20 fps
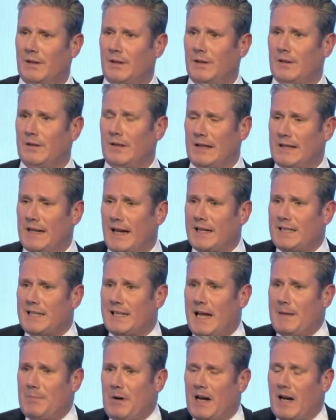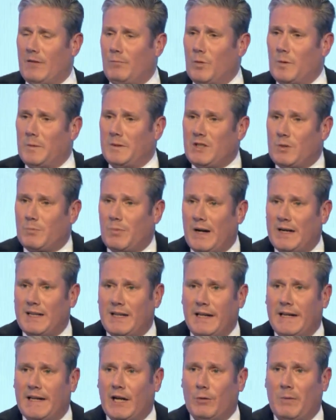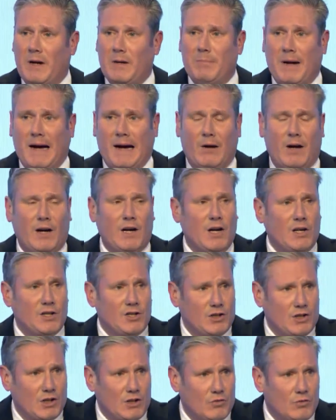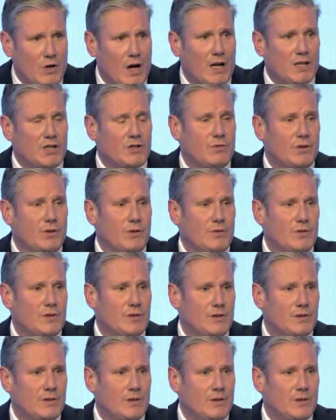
The next Labour government will spread economic power to the grassroots.